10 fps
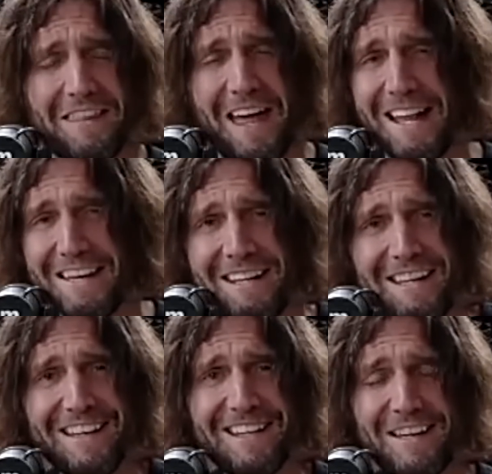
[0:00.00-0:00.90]
that.
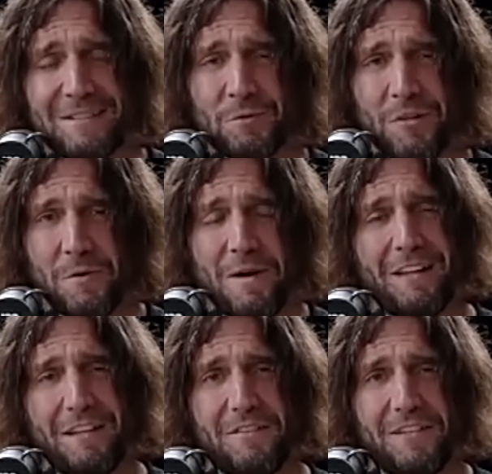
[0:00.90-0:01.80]
It's really
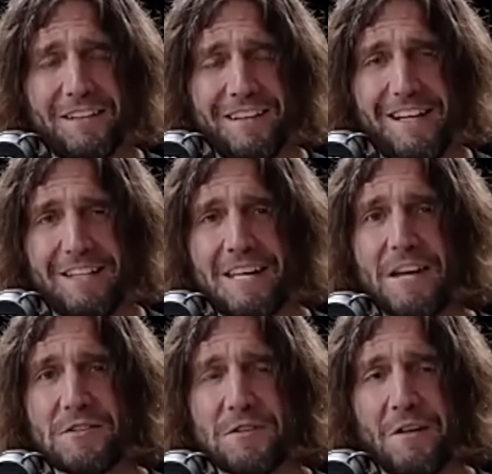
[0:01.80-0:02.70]
about living an
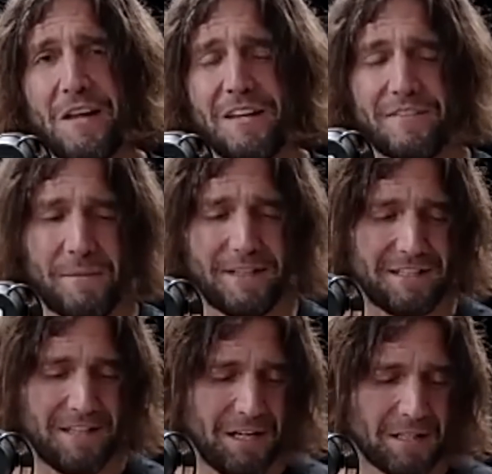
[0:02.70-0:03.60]
intentional life. I mean,
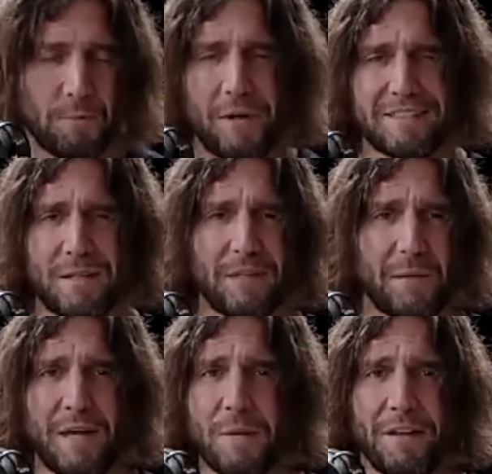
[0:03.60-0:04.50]
to put it
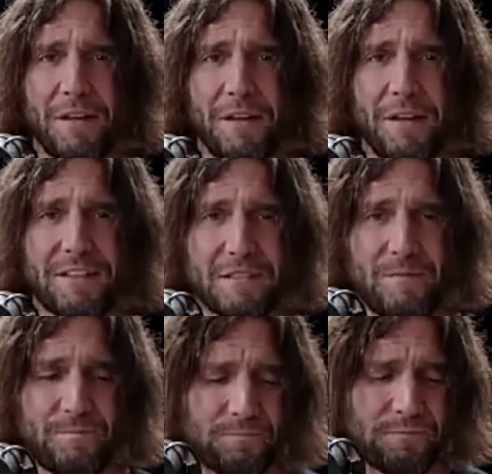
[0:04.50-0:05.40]
simply,
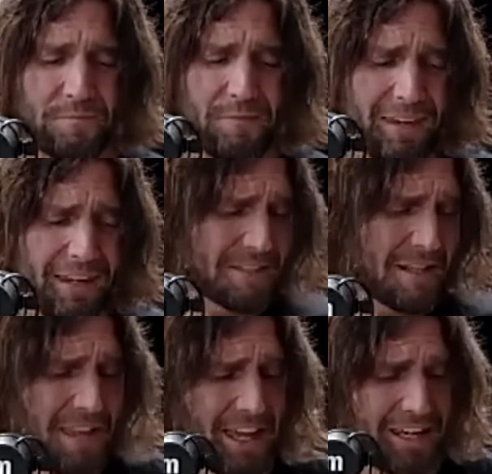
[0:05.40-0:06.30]
minimalism is the
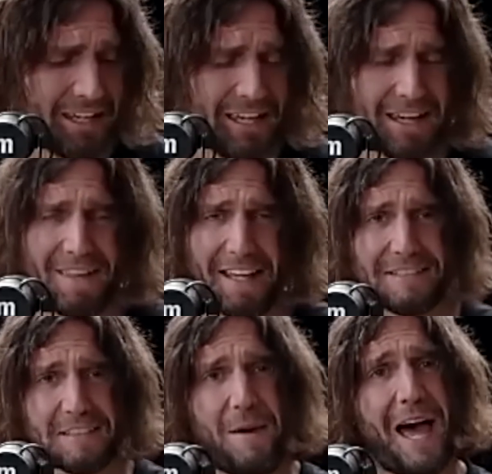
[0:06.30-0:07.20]
thing that gets
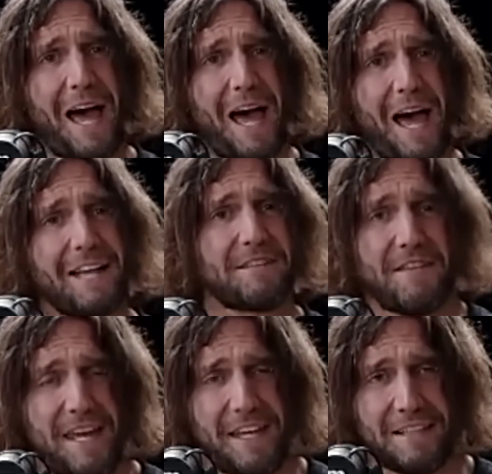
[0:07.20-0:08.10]
us past
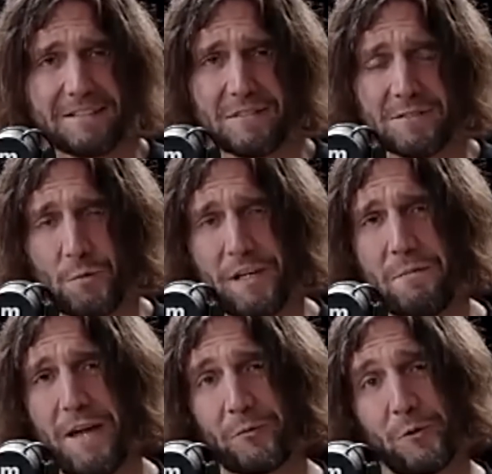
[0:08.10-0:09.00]
the things so we can
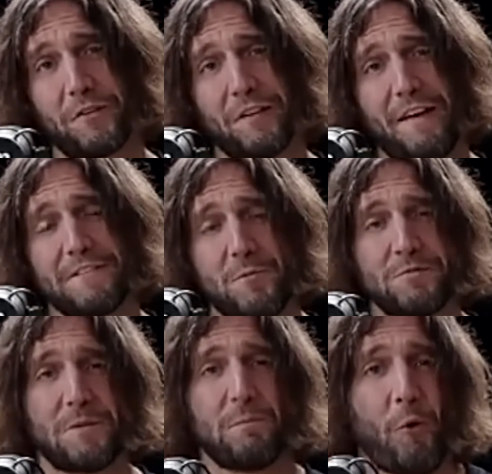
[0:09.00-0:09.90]
make room for life's most
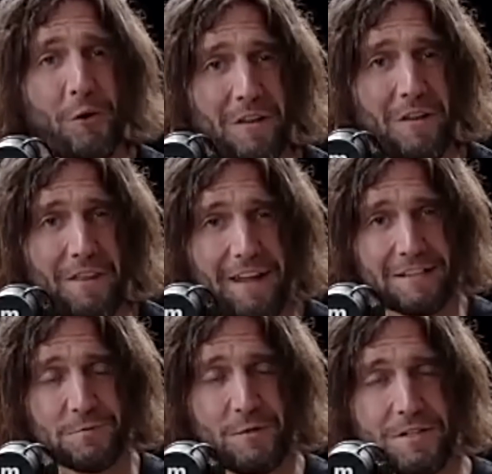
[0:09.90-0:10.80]
important
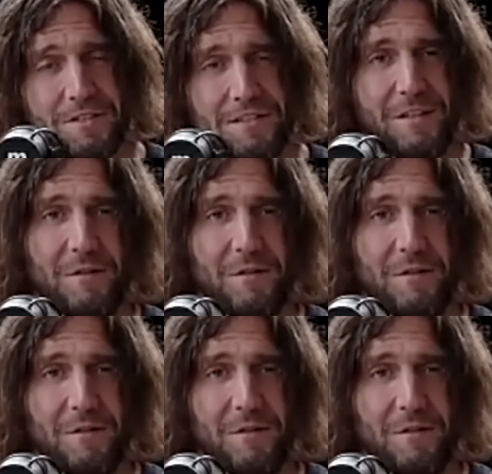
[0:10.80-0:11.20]
things, which,